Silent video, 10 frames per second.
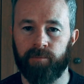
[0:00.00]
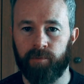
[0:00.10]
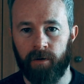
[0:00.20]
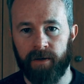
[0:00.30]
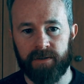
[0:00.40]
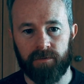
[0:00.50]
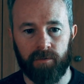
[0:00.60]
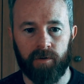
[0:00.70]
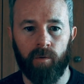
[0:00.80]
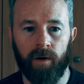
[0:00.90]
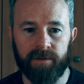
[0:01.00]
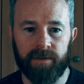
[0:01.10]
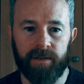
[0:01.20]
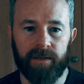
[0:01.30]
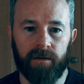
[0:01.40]
the price or
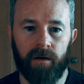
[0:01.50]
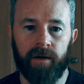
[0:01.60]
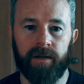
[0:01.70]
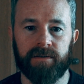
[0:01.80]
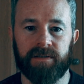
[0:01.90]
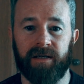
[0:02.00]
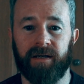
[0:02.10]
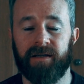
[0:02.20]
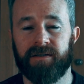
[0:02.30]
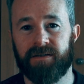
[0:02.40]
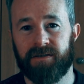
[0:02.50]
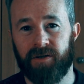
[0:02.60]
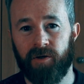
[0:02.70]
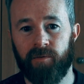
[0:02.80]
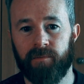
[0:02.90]
quantity lines, and it is
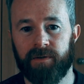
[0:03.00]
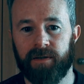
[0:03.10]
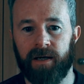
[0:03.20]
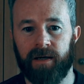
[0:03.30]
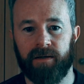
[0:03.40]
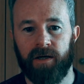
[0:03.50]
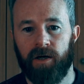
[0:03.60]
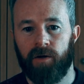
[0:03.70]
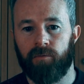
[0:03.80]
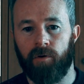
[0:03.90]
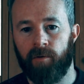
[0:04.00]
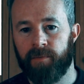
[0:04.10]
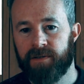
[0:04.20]
assumed that raw